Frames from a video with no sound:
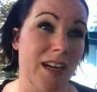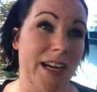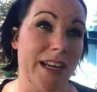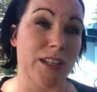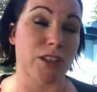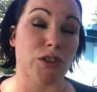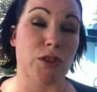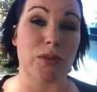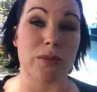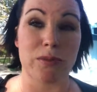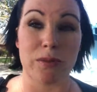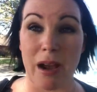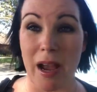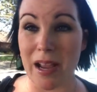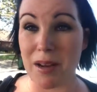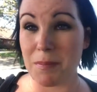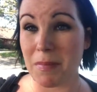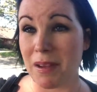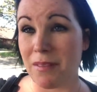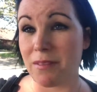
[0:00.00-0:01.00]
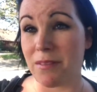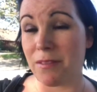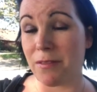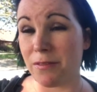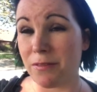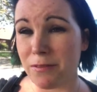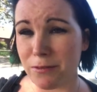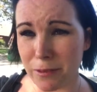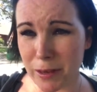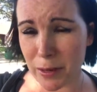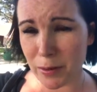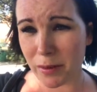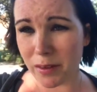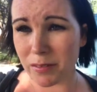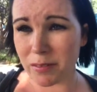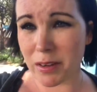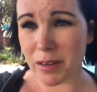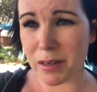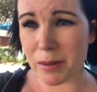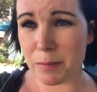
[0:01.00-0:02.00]
I tried my very,
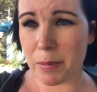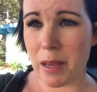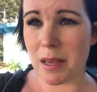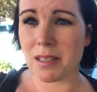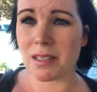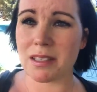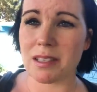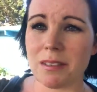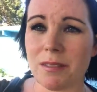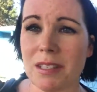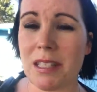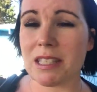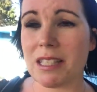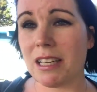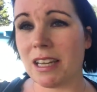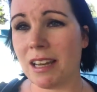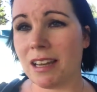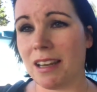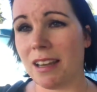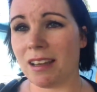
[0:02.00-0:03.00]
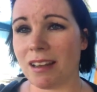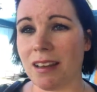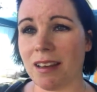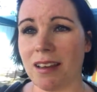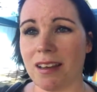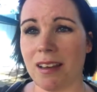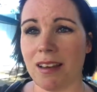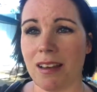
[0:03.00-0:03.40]
very best of staying